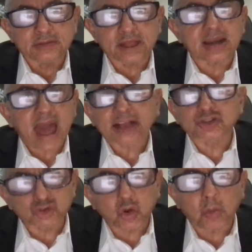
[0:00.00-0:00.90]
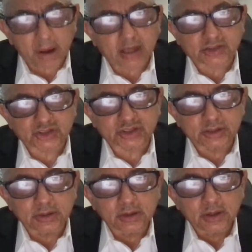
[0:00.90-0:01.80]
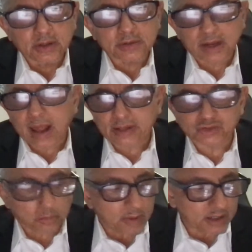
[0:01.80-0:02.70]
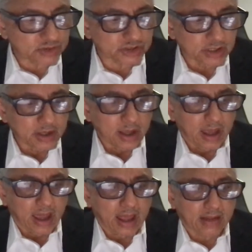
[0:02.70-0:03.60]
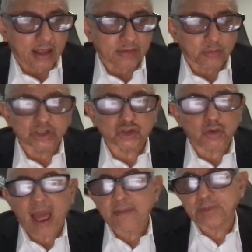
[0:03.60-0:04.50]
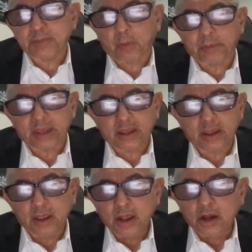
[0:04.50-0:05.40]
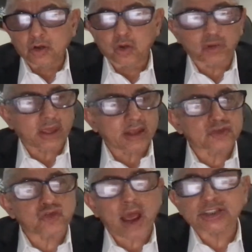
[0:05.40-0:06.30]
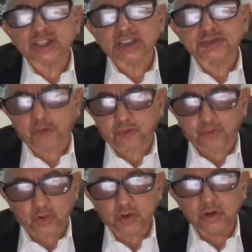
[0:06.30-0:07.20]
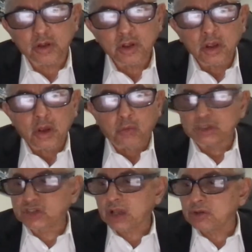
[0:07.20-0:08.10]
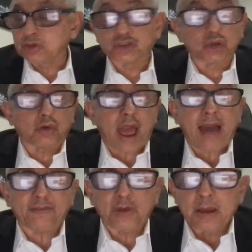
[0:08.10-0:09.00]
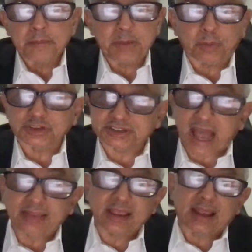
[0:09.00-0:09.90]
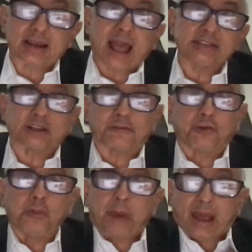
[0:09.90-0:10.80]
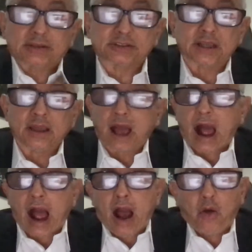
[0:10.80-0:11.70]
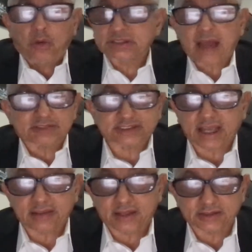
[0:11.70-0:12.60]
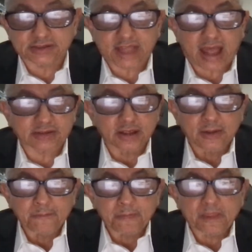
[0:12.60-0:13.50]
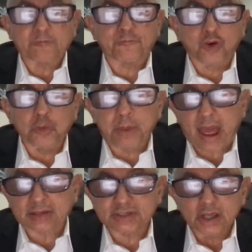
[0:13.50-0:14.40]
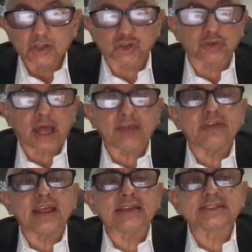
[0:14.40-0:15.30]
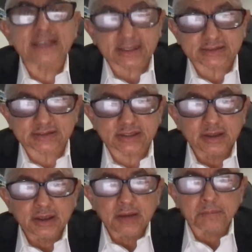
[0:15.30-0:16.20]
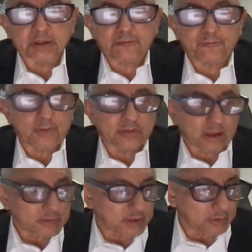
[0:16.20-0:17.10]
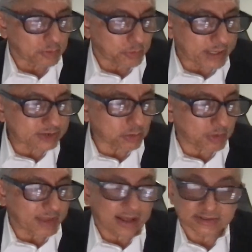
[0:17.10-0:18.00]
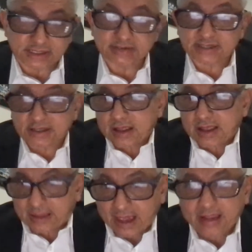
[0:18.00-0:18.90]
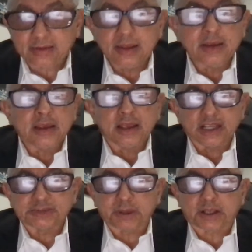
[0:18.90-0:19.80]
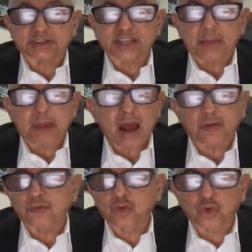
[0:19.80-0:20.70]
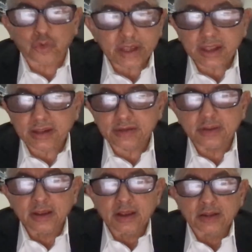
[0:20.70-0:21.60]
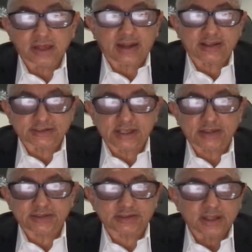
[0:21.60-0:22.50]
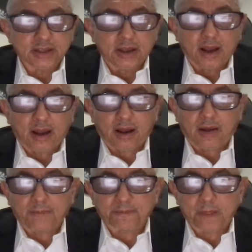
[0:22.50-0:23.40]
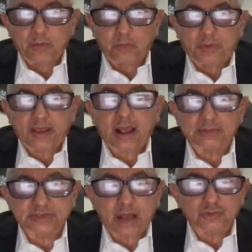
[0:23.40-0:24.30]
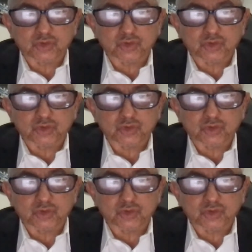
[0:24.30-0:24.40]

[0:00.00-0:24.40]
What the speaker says: lack so much, that lack so much, and we shouldn't have people be looking in trash cans for food. You shouldn't have people standing in lines at food banks. I always have said this, that the food banks should not even exist. But the reason why they exist, again, is because the amount of greed that exists uh, when it comes down